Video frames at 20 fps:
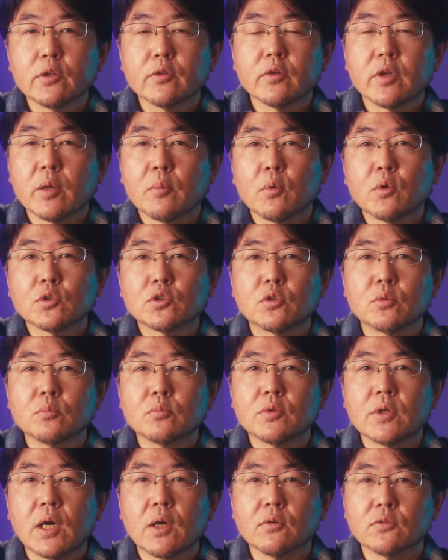A rule of
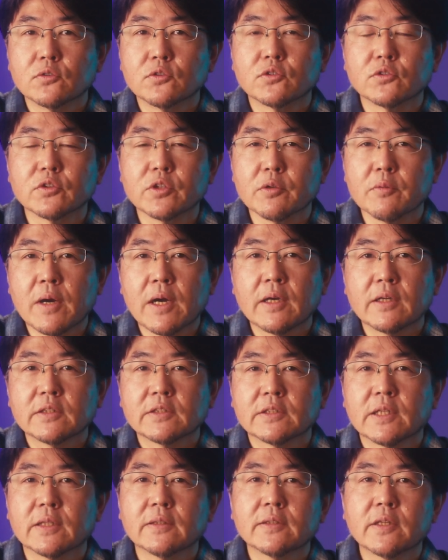thumb for achieving a
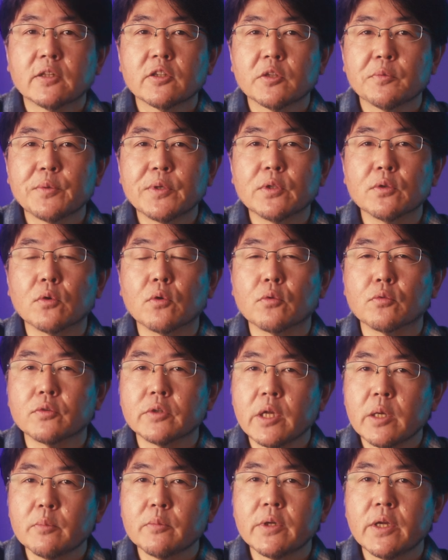moderate amount of
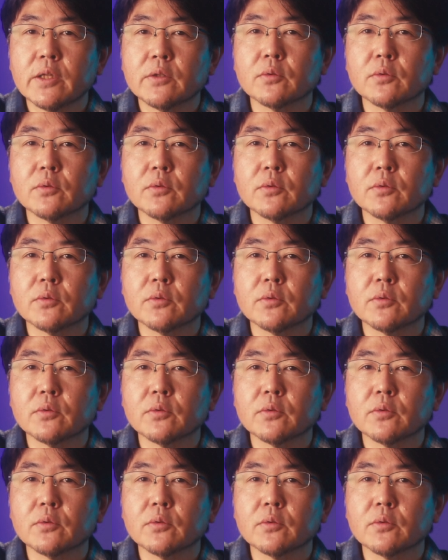motion blur